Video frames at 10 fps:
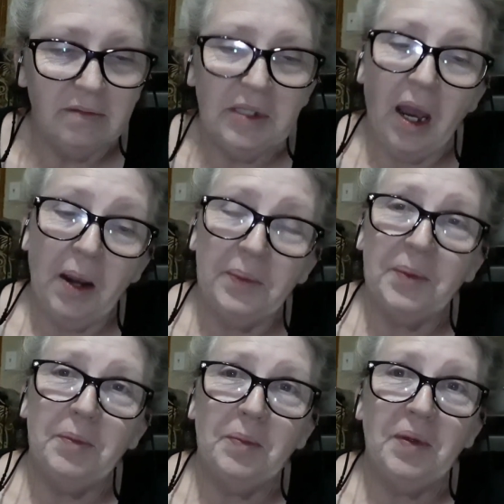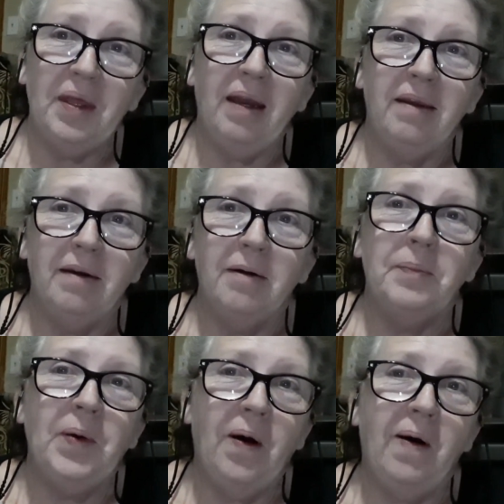yeah, I remember that year
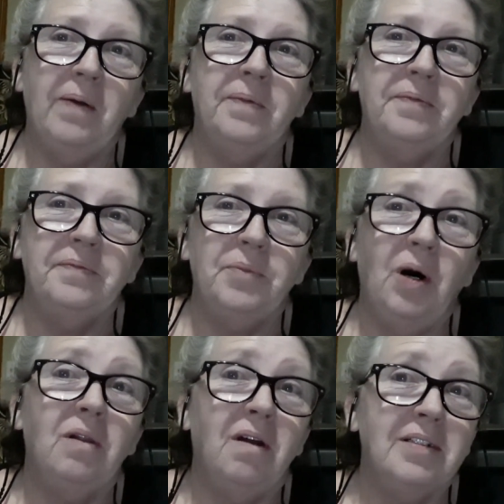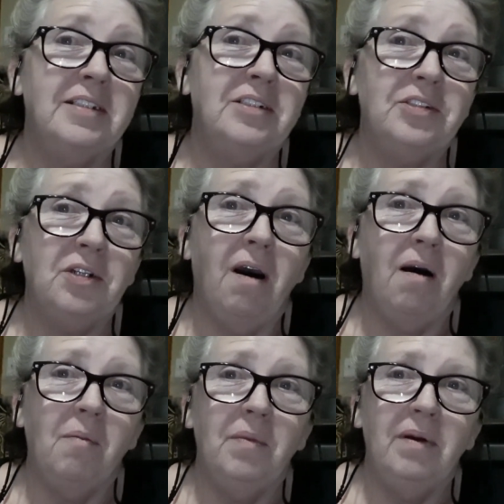Paul lost his
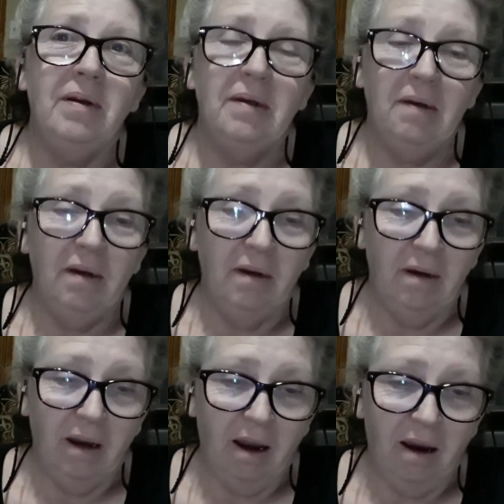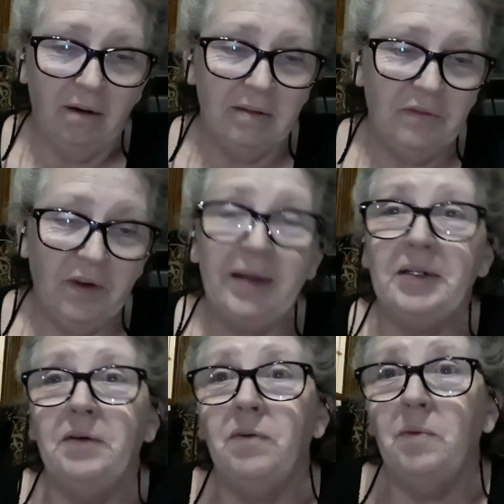job. In
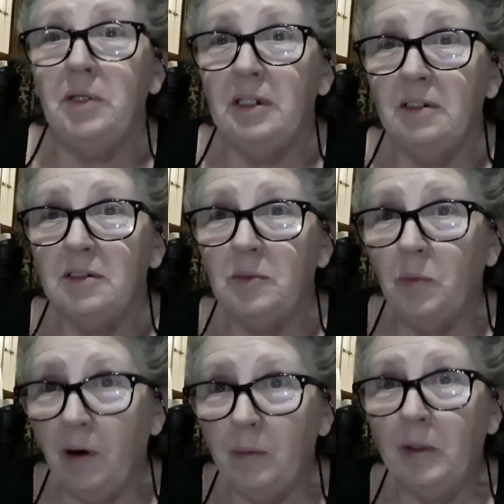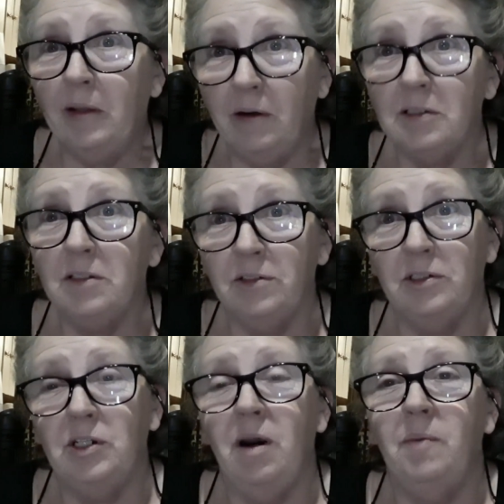fact, everyone in his department lost their
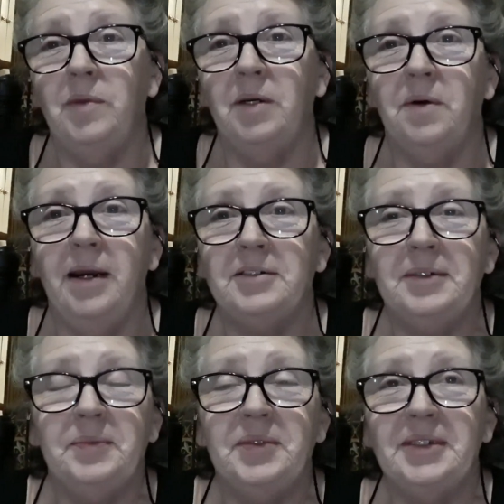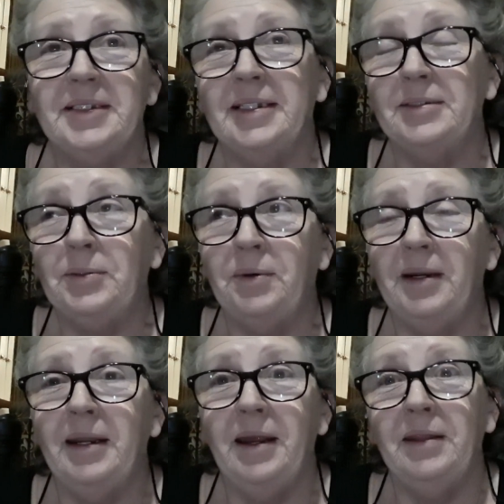job. They were actually police
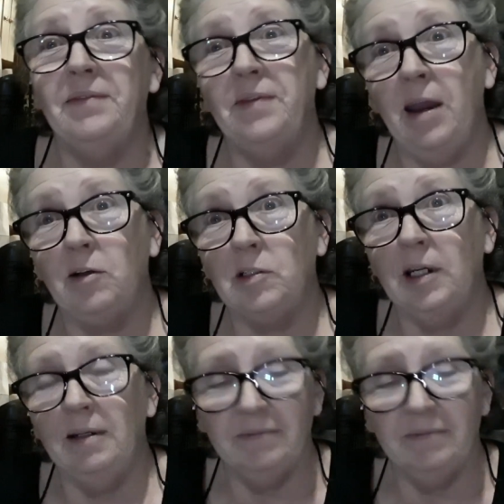escorted out of the factory.